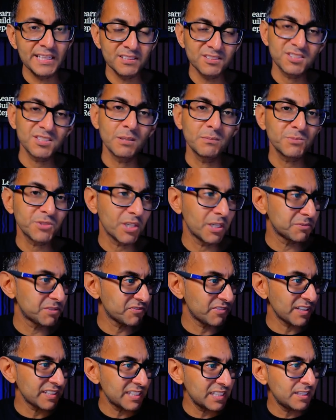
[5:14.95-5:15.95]
And sometimes
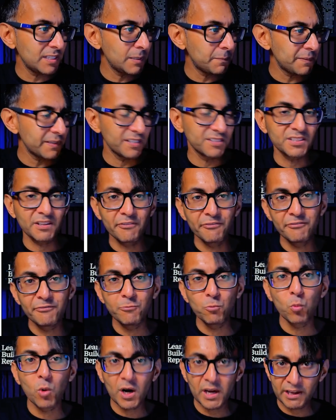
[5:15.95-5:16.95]
if I keep it as a
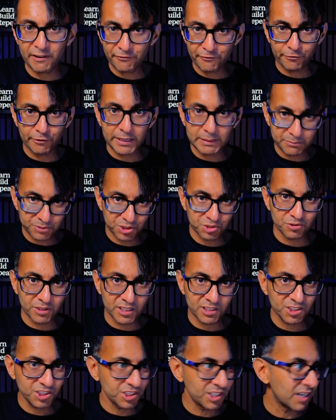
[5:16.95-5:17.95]
wireframe
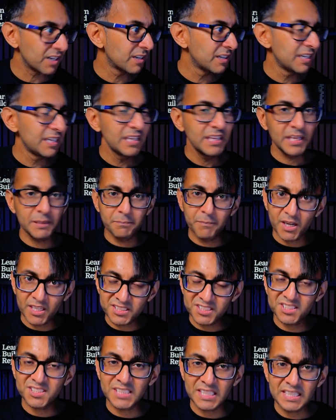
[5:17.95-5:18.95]
structure, it might
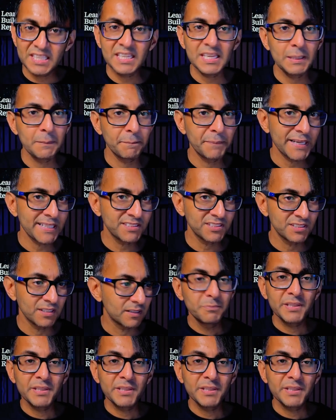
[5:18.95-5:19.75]
sink in better.